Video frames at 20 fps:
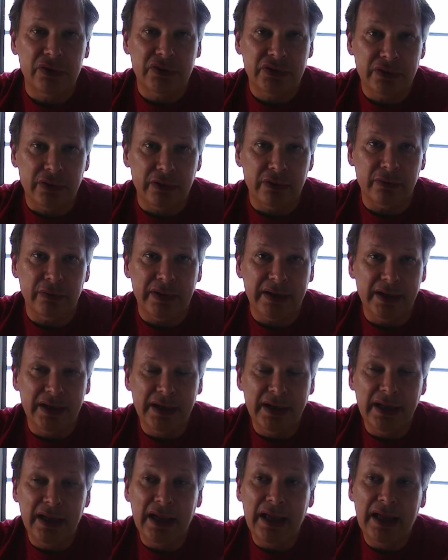surgery.
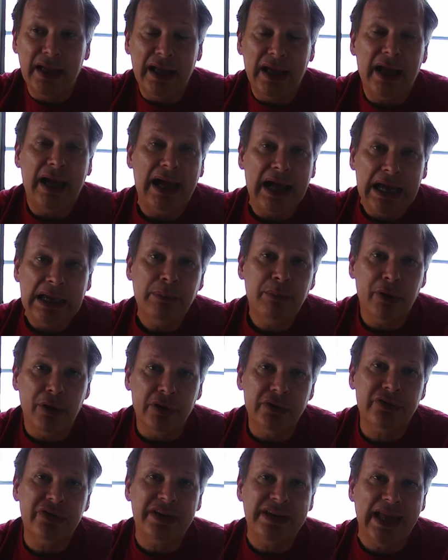I
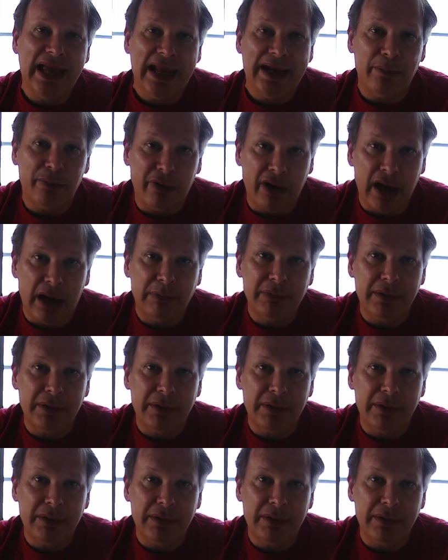personally had a problem.